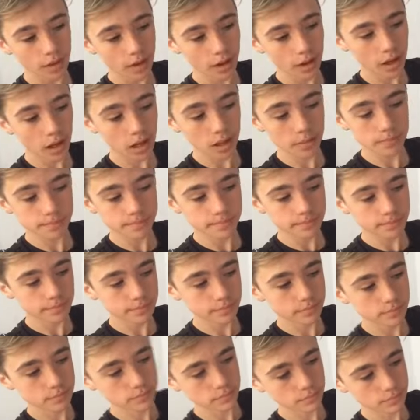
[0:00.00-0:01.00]
um,
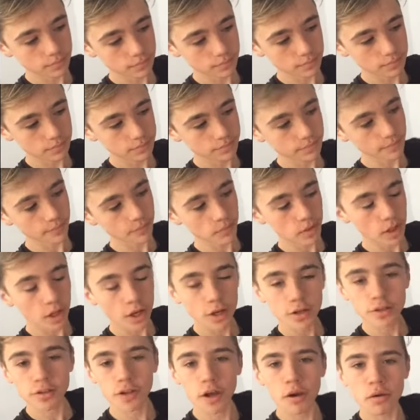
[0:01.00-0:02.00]

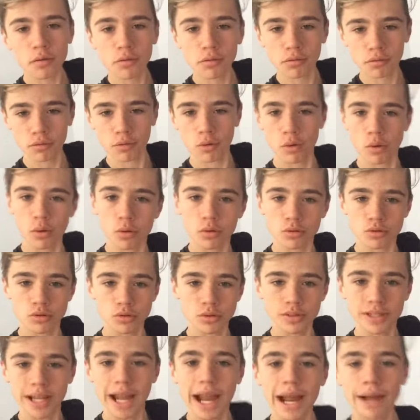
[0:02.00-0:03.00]
Ghost Caught
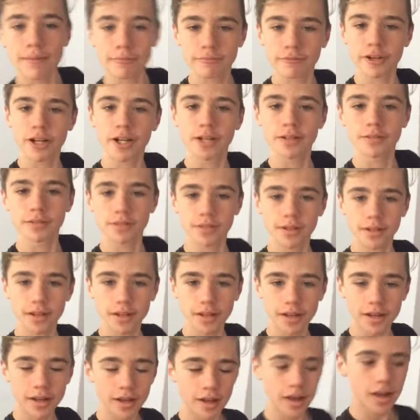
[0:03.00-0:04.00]
on Camera.
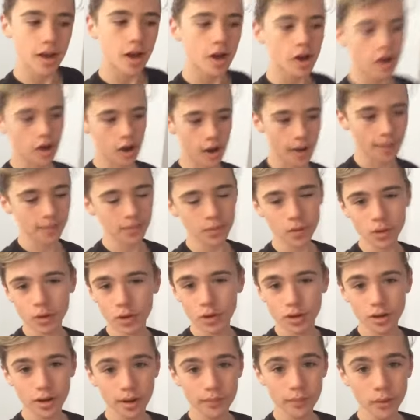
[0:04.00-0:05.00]
I'm not
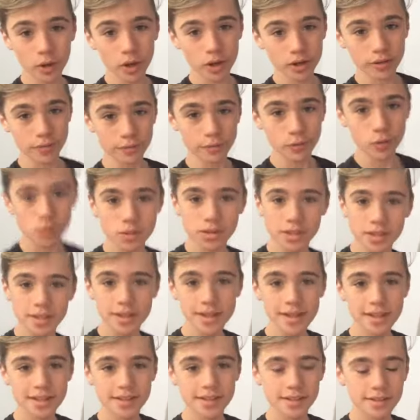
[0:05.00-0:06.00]
I'm not looking forward to
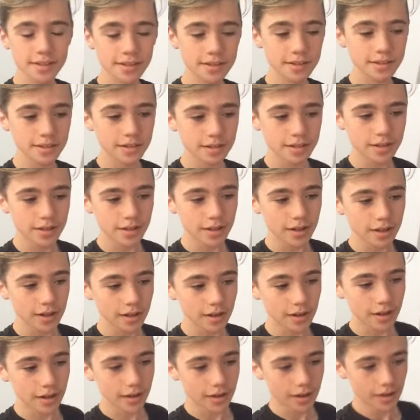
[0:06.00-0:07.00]
this.
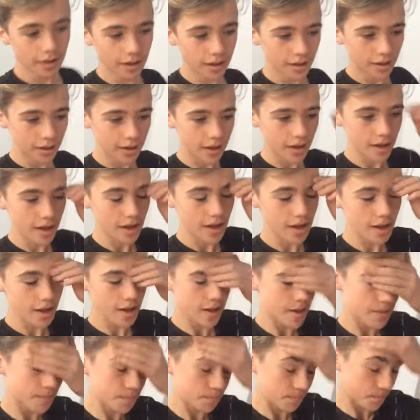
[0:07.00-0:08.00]

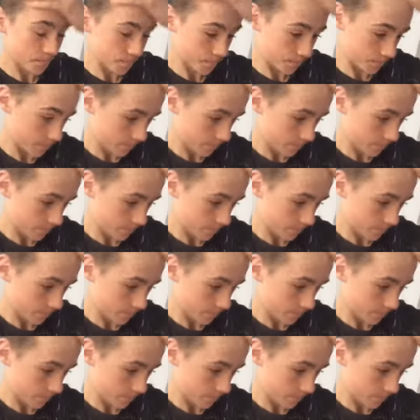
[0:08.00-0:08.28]
Um,